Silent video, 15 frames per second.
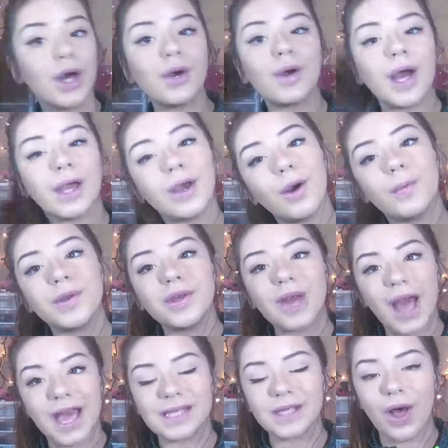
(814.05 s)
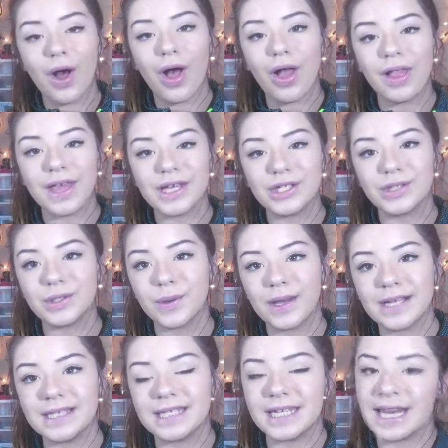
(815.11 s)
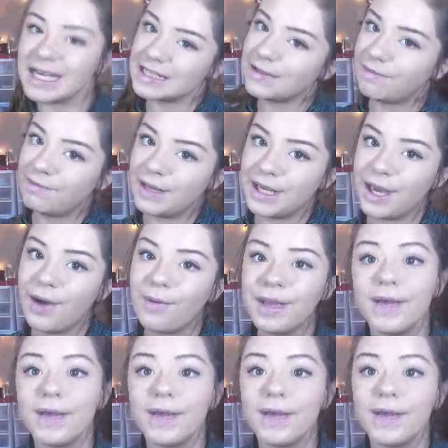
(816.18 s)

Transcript: So, I hope you guys all enjoyed today's video.